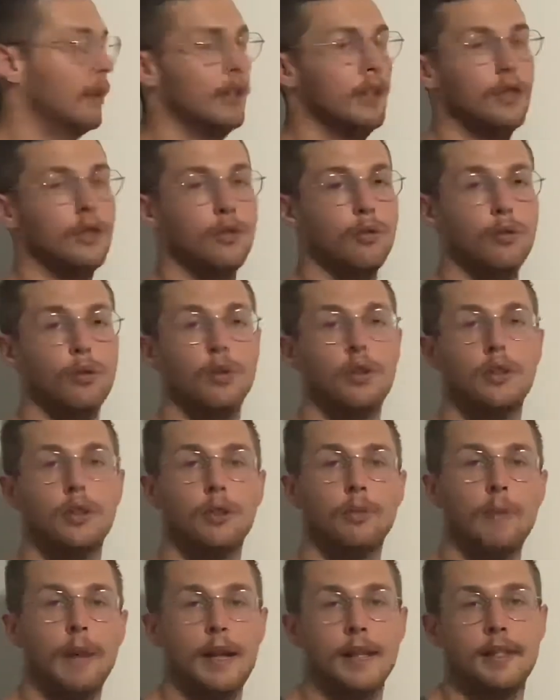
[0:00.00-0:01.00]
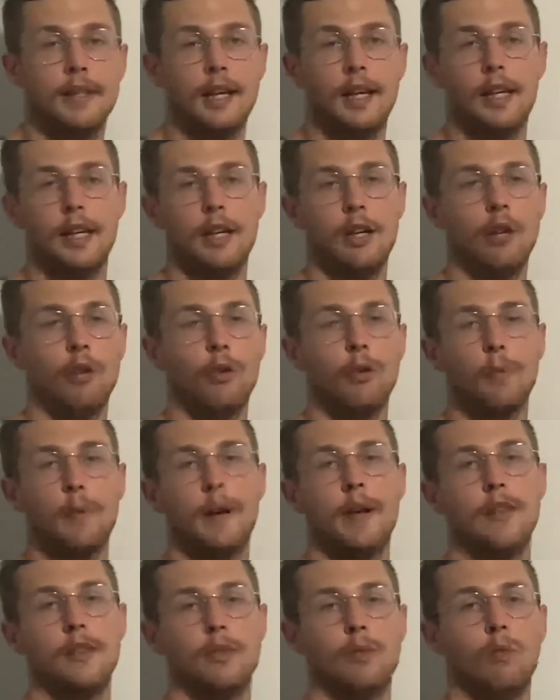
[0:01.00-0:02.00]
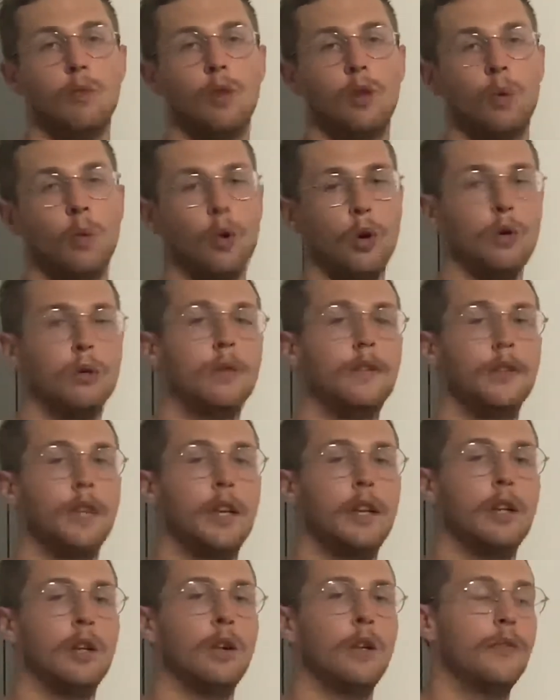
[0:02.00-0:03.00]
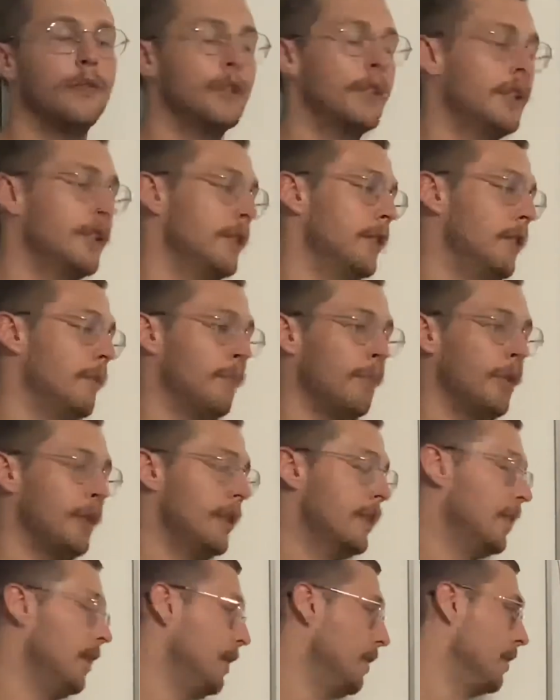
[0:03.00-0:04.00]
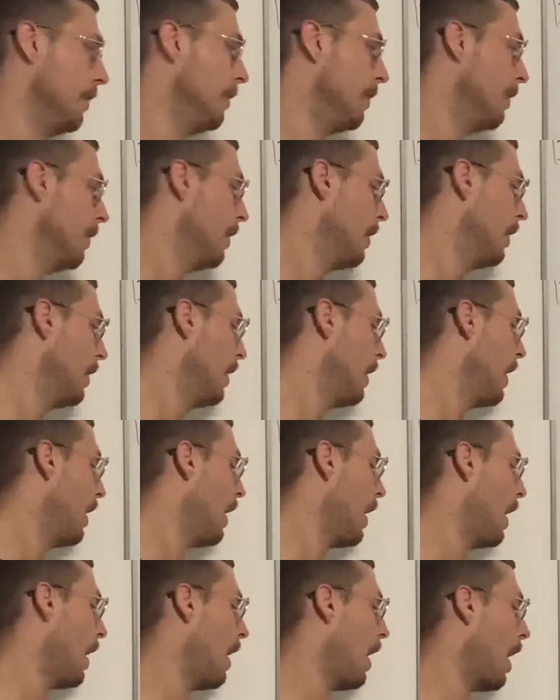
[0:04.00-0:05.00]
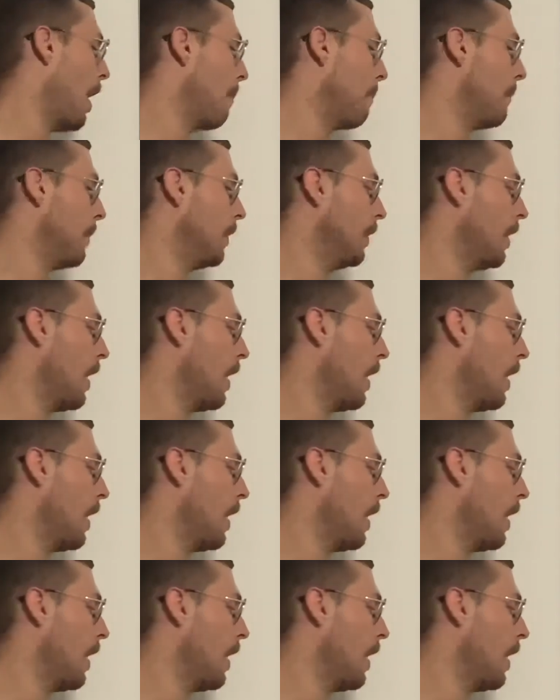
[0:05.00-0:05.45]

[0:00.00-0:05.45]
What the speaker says: is good to maintain. It all depends on what the work is done in the off season and pre-season.